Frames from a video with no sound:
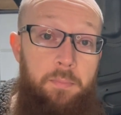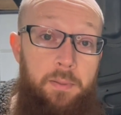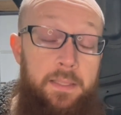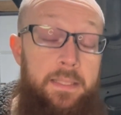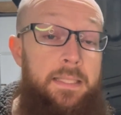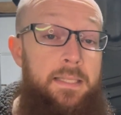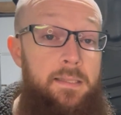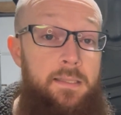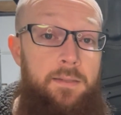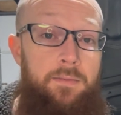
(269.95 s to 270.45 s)

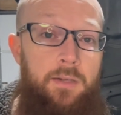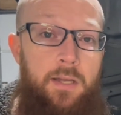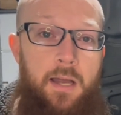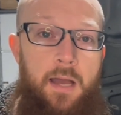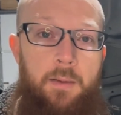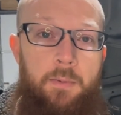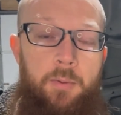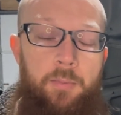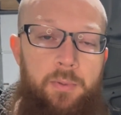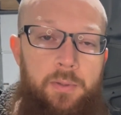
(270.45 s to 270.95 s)
please leave a
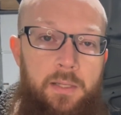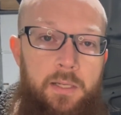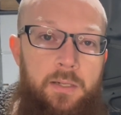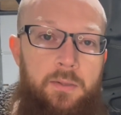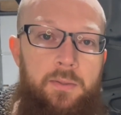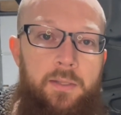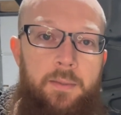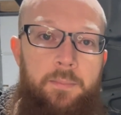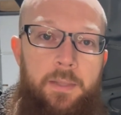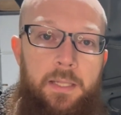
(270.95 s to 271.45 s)
comment below
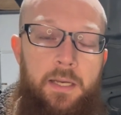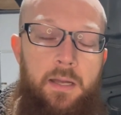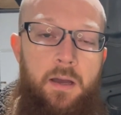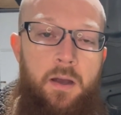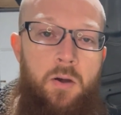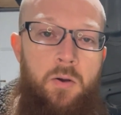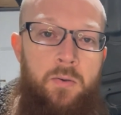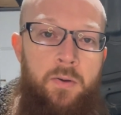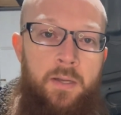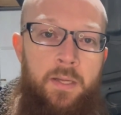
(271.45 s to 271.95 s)
and let me
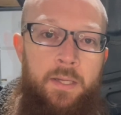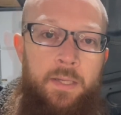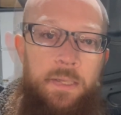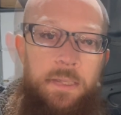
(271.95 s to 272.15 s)
know.